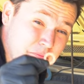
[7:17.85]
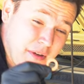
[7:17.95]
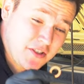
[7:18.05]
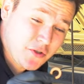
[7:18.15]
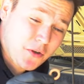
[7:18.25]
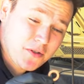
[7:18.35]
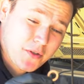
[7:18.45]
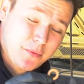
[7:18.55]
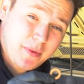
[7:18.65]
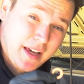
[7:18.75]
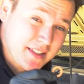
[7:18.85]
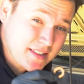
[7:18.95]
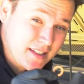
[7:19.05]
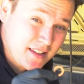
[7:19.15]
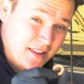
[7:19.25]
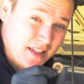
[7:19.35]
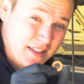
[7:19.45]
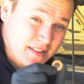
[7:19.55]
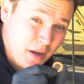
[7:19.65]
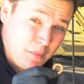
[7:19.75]
be sure to replace the
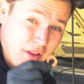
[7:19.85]
sump